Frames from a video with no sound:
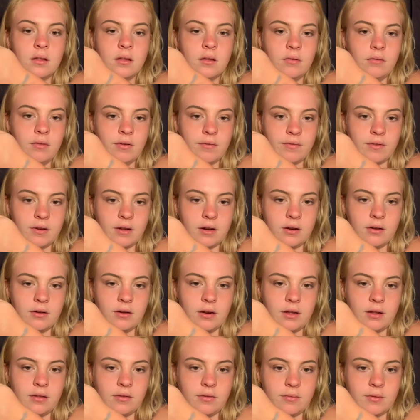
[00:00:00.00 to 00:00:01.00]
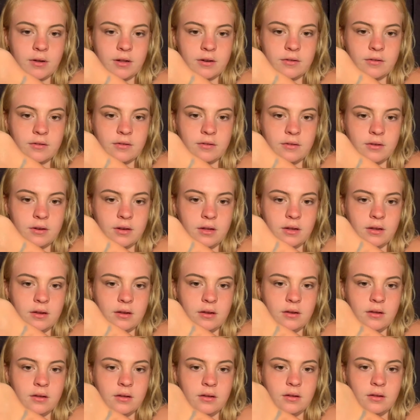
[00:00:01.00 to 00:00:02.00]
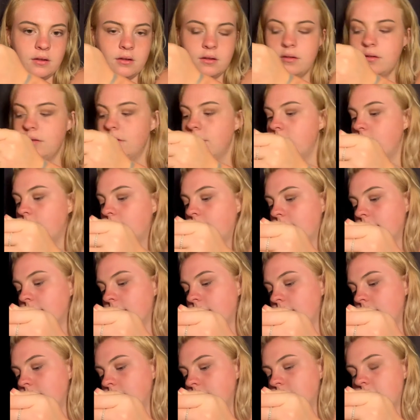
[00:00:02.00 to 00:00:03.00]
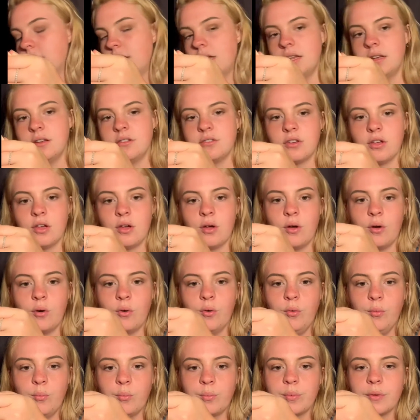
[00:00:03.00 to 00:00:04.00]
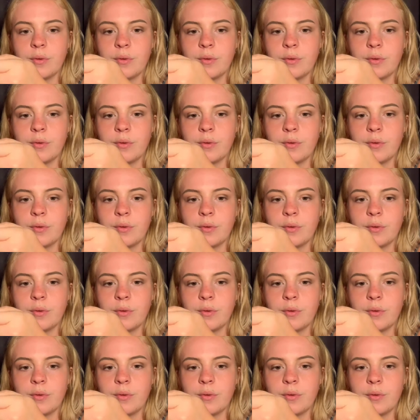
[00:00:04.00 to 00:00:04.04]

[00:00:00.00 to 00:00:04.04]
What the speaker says: Oh, I forgot I already had swatches on here. So that's the shade Taupe.